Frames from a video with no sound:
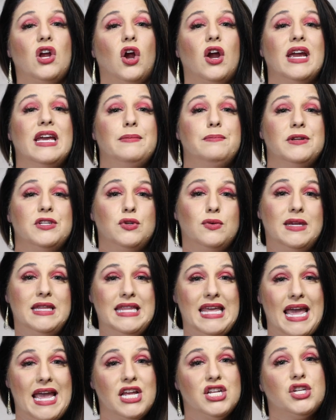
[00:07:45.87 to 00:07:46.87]
are in between
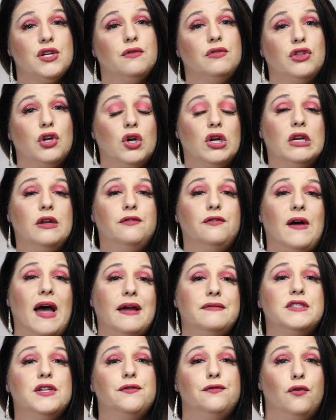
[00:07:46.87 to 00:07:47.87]
the age of
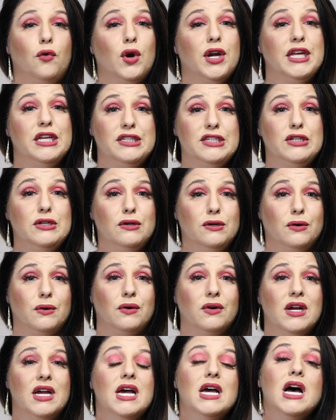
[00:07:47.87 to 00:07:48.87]
35 to 42.